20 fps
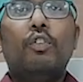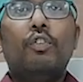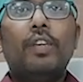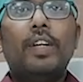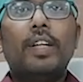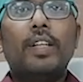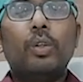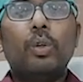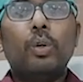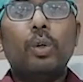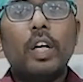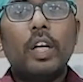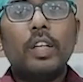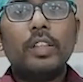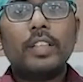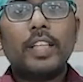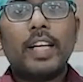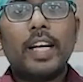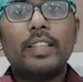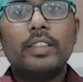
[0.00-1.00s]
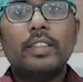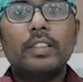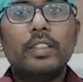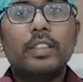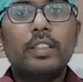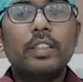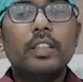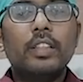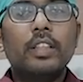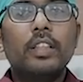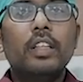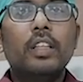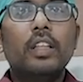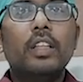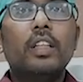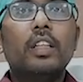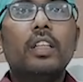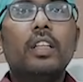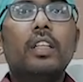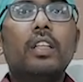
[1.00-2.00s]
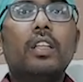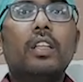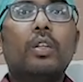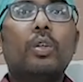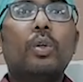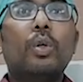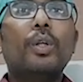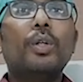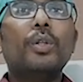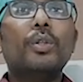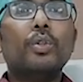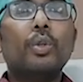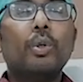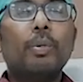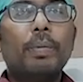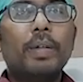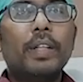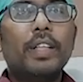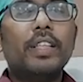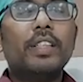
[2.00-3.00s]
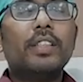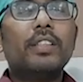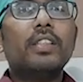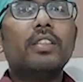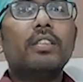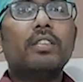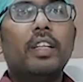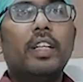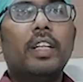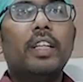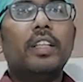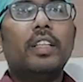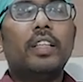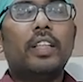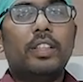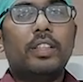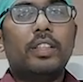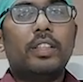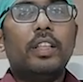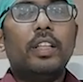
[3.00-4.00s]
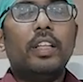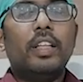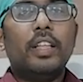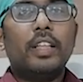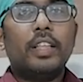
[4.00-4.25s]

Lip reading: For colon cancer, colonoscopy is a screening test.